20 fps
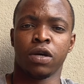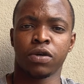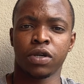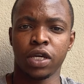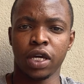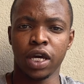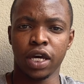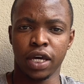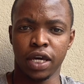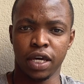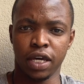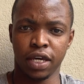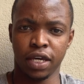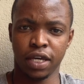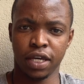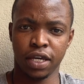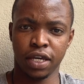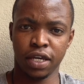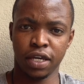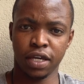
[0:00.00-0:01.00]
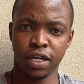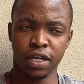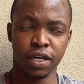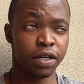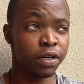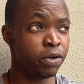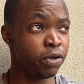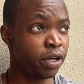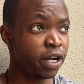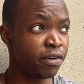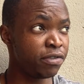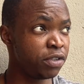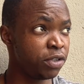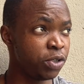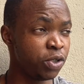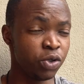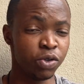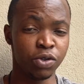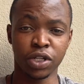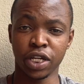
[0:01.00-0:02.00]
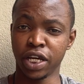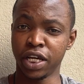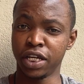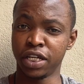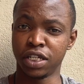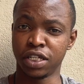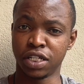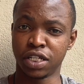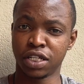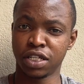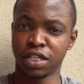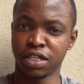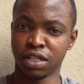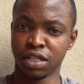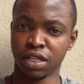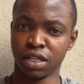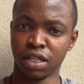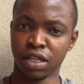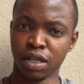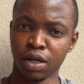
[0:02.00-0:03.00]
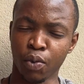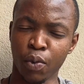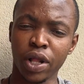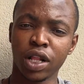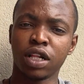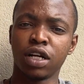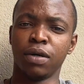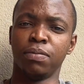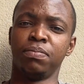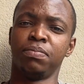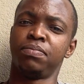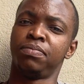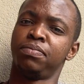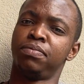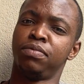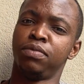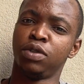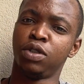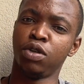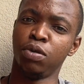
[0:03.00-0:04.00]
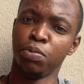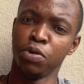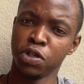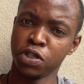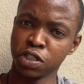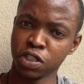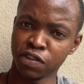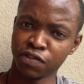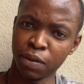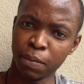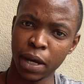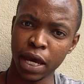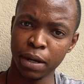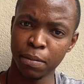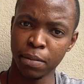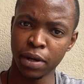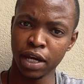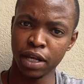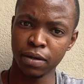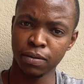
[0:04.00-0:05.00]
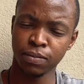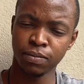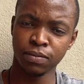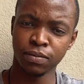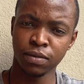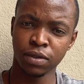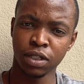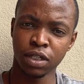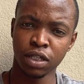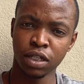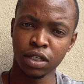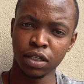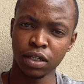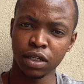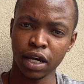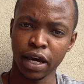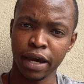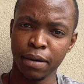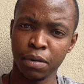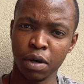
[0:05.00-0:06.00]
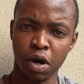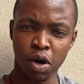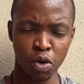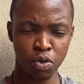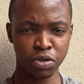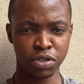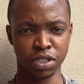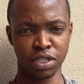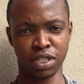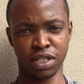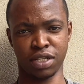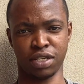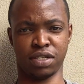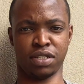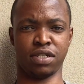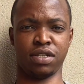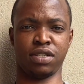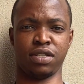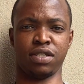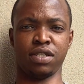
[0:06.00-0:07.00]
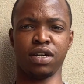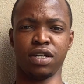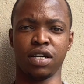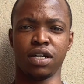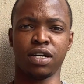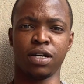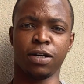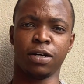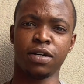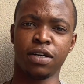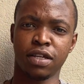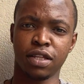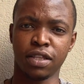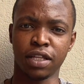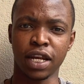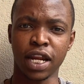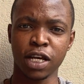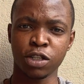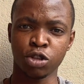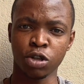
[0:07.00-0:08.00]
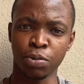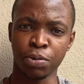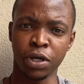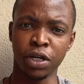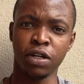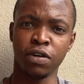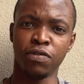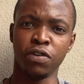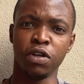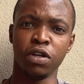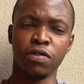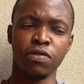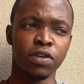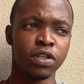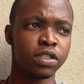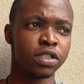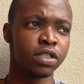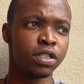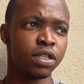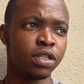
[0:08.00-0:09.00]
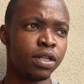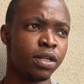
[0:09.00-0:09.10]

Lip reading: Okay, good afternoon and welcome to the Musings of a Madman. I'm your host, the last operator of the universe.